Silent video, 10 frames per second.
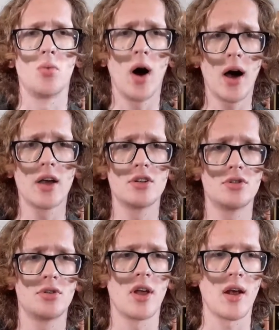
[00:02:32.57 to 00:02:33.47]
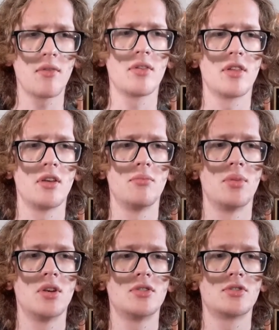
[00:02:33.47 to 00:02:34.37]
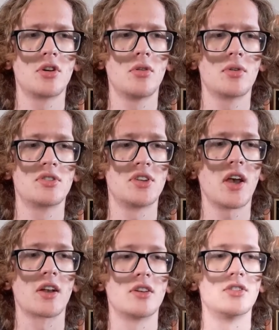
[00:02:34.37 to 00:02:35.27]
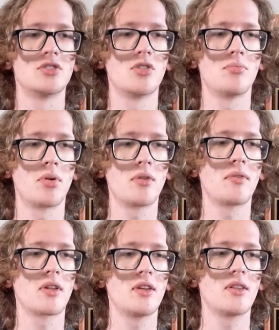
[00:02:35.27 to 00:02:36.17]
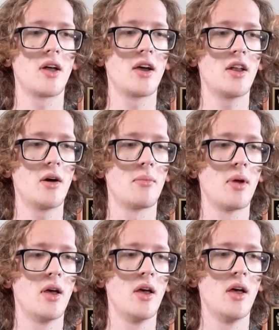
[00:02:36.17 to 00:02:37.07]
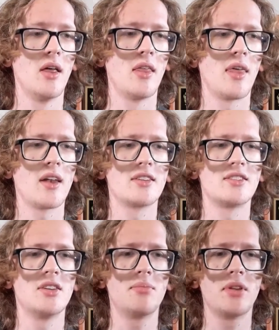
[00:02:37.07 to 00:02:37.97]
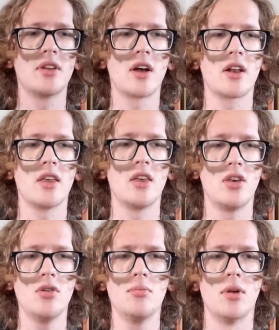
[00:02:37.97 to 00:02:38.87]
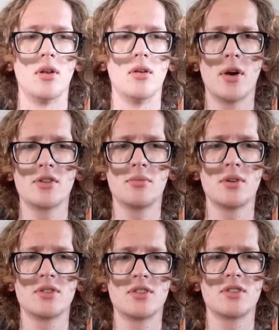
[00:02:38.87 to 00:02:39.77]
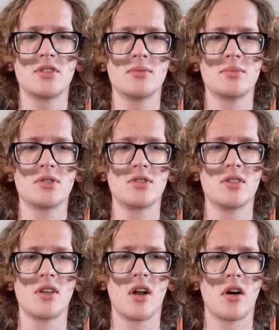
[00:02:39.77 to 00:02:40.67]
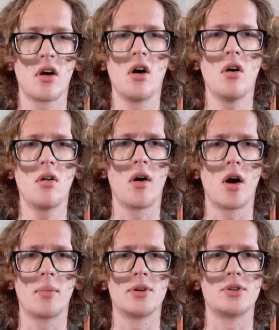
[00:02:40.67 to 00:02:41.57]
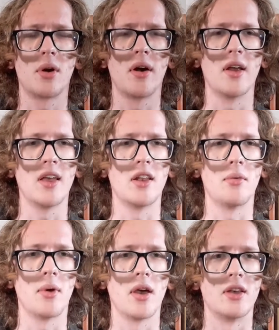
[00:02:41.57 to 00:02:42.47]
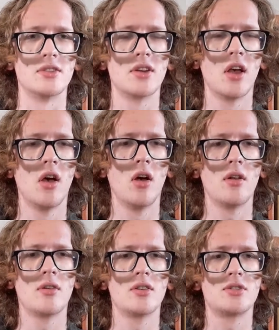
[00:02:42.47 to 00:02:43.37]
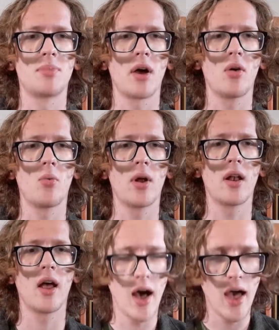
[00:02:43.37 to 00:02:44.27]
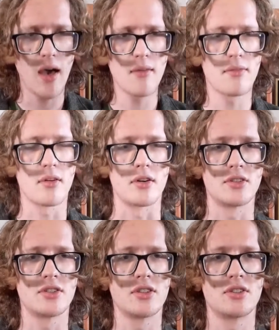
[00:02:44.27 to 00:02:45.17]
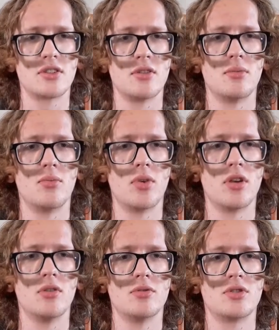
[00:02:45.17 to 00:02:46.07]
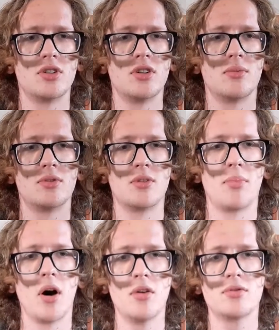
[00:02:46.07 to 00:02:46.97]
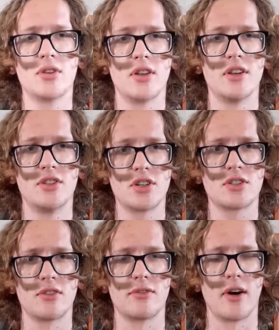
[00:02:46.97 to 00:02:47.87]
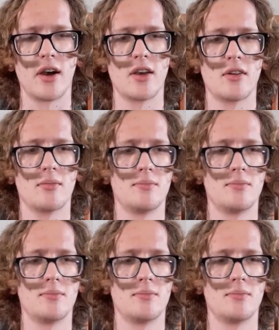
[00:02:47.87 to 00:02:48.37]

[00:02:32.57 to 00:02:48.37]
why should everything be so exact and so perfectly line up? That is simply not human. Measurement systems are all arbitrary in a ways, despite whatever system we use to supposedly justify it.